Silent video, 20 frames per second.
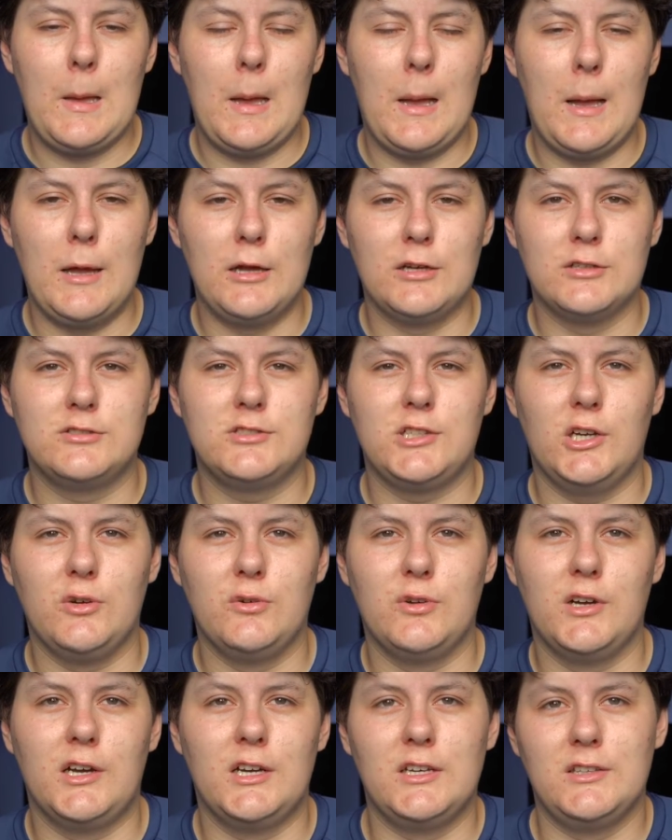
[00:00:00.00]

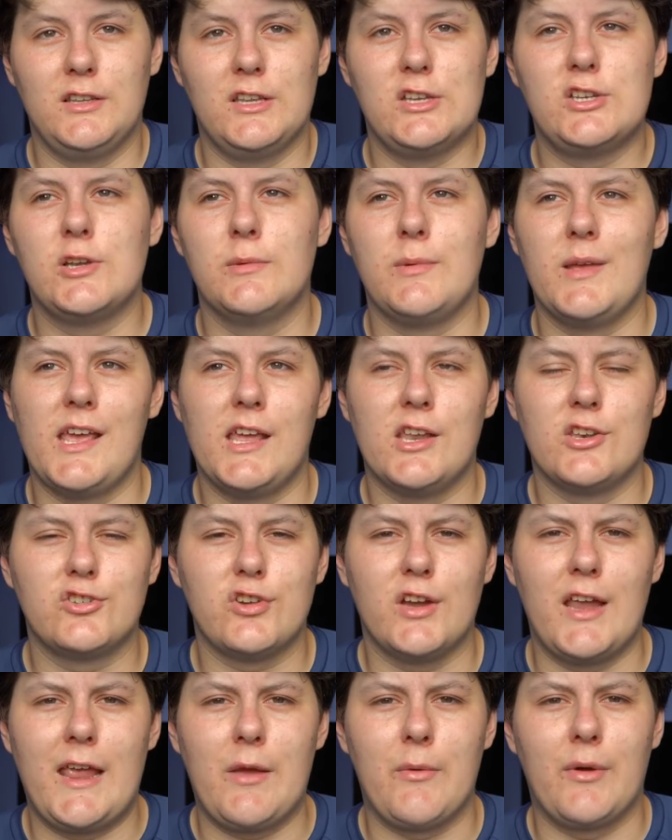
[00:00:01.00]
This should be
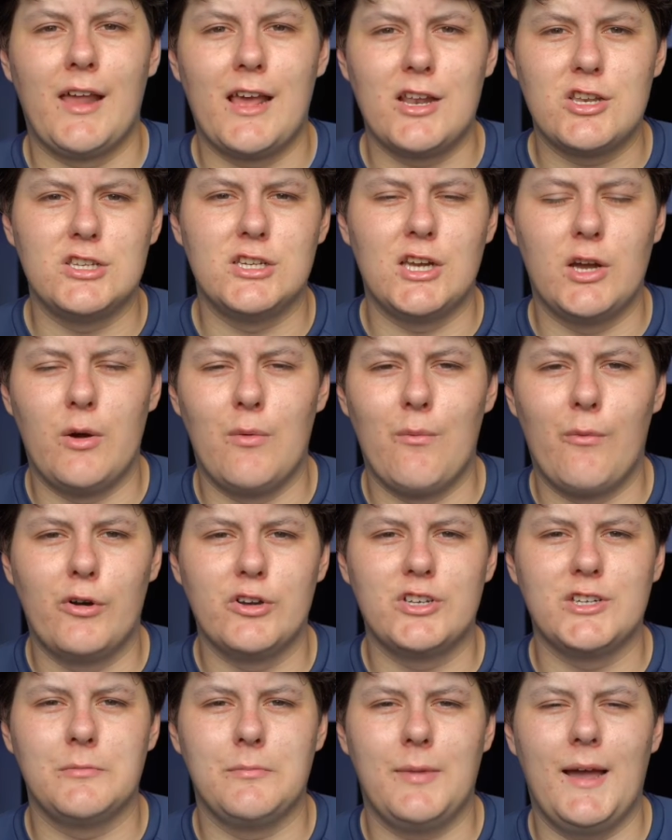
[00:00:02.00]
intriguing when I actually go and
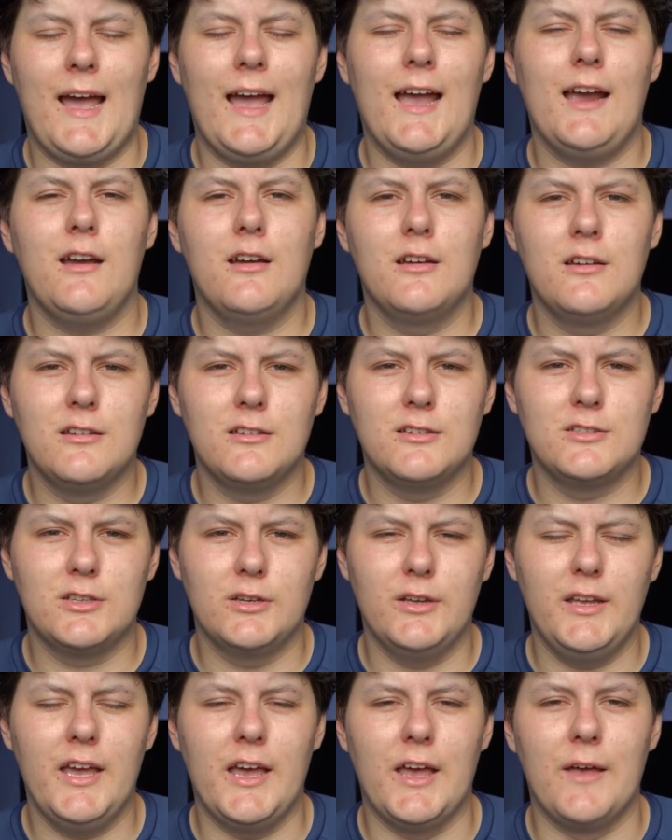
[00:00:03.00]
watch it back.
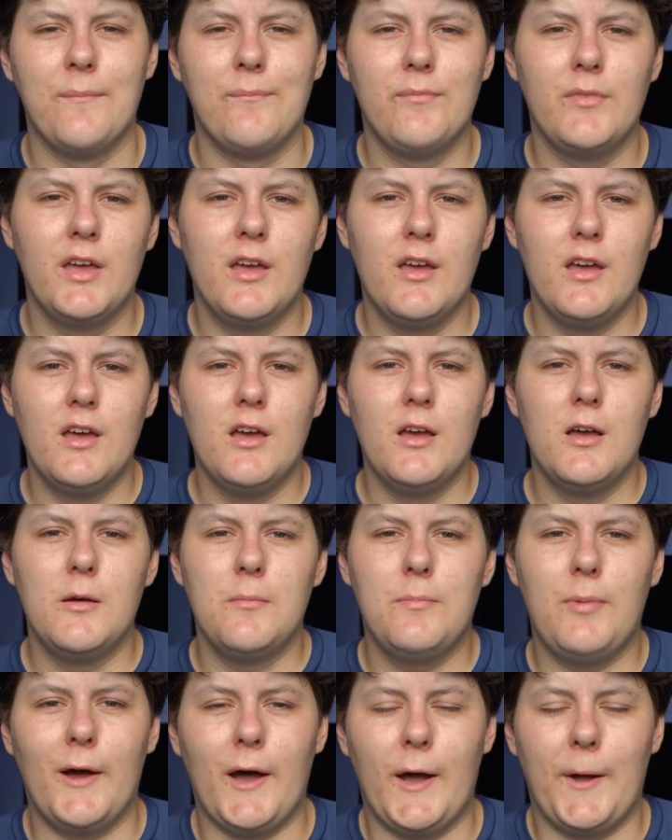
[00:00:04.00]
So yeah,
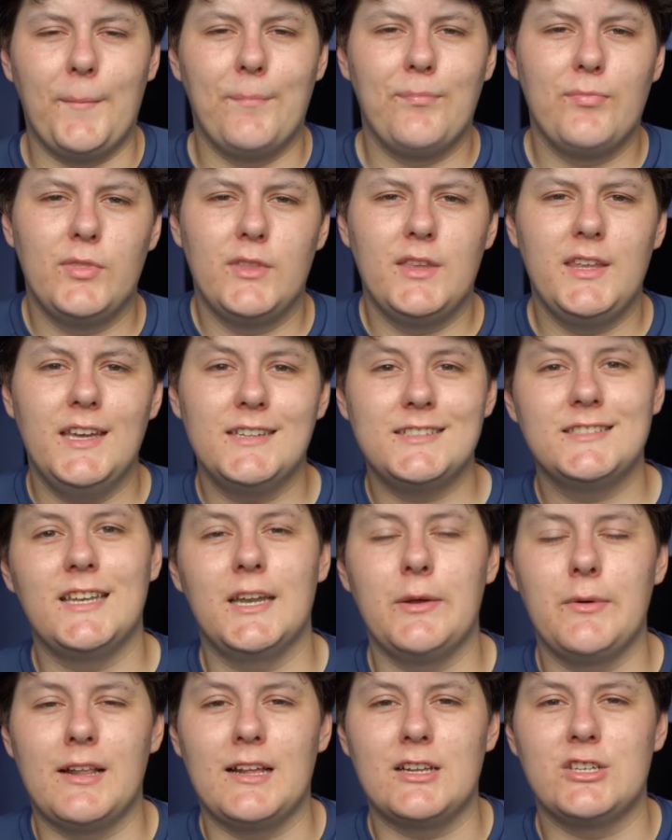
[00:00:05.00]
but
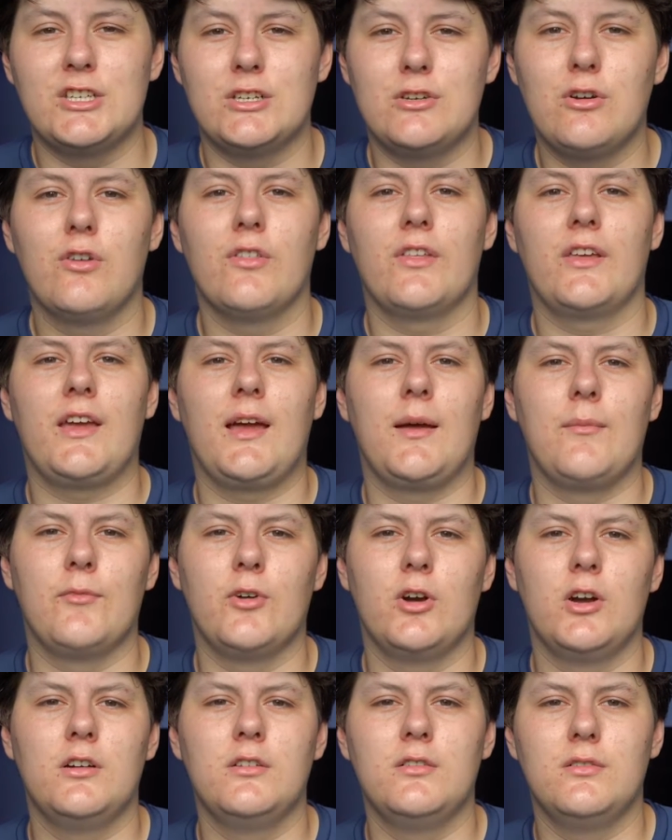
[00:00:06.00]
yesterday when I actually got the
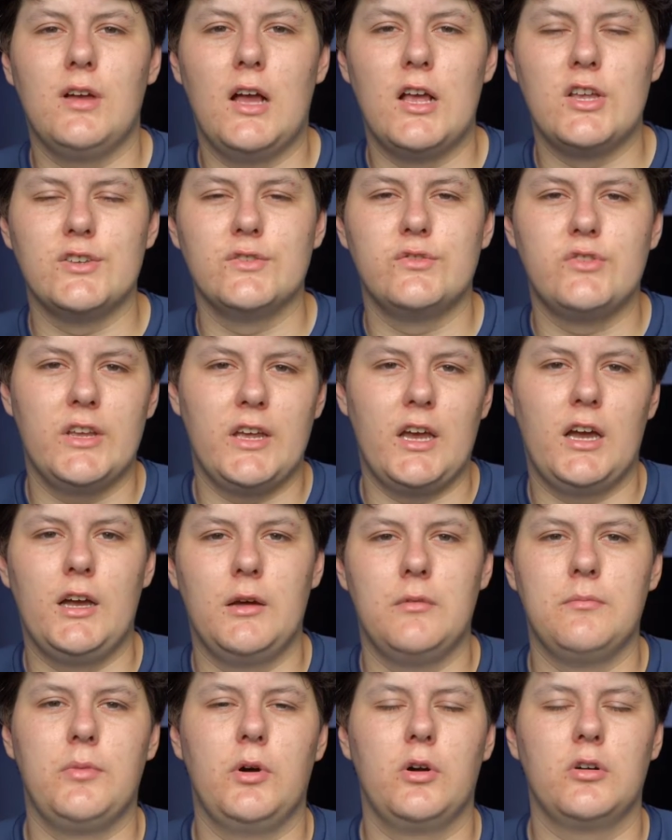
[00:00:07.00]
camera, as you see, I
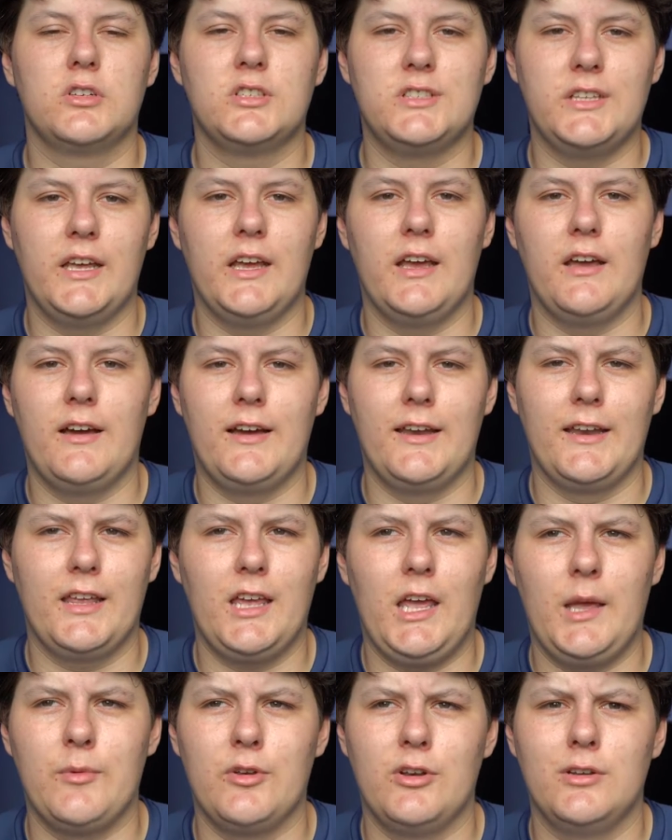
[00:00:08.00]
unboxed it and it
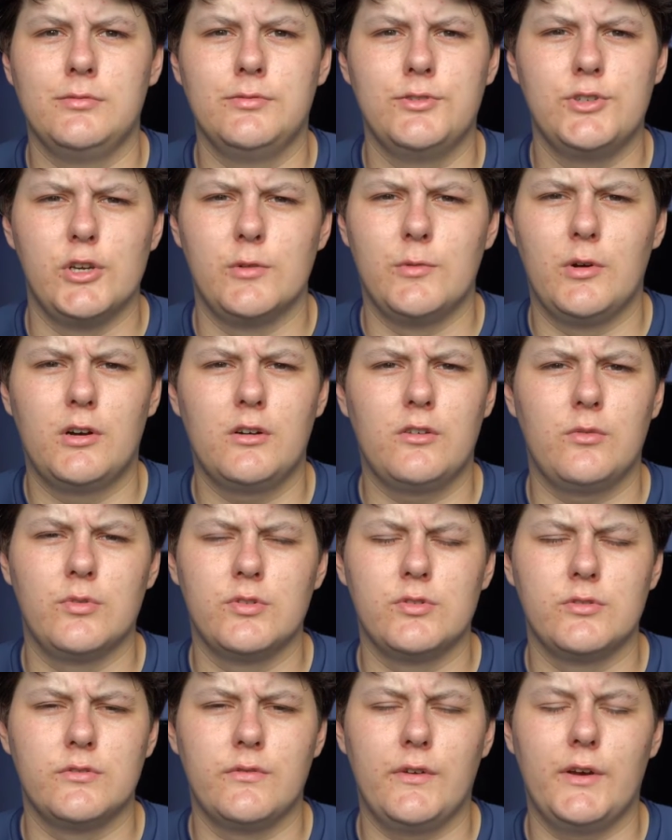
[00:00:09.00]
came in a shoebox,
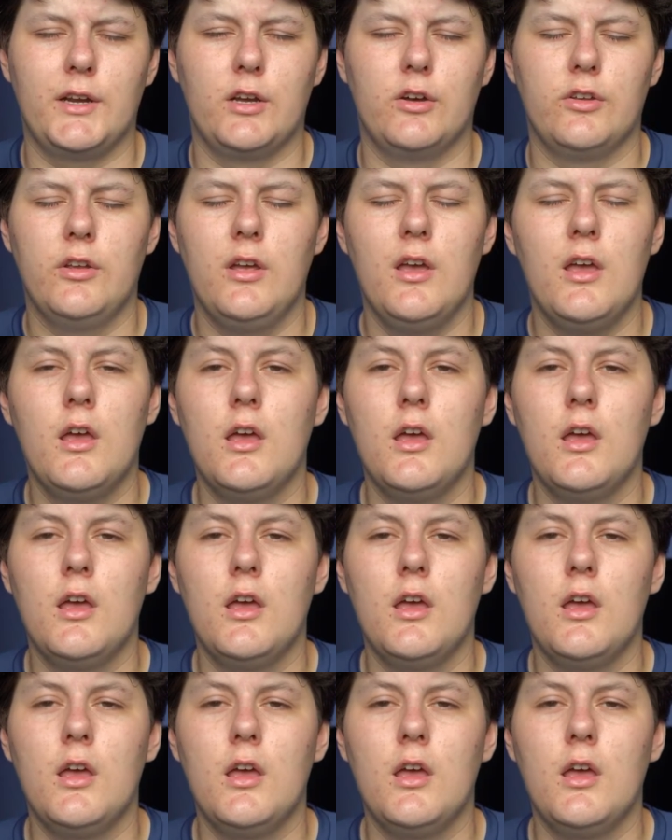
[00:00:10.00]
which was very odd.